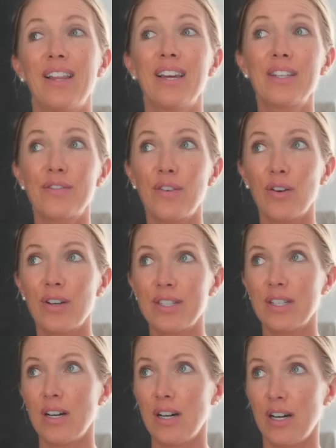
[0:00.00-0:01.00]
I like to
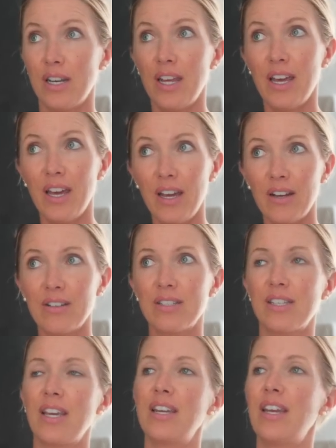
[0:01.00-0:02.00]
focus on hair,
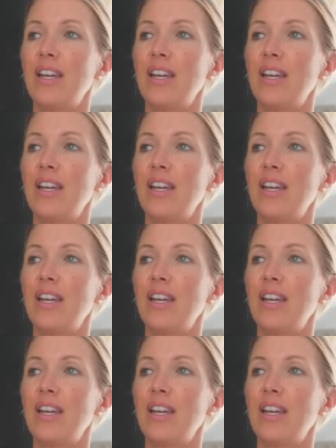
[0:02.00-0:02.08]
skin,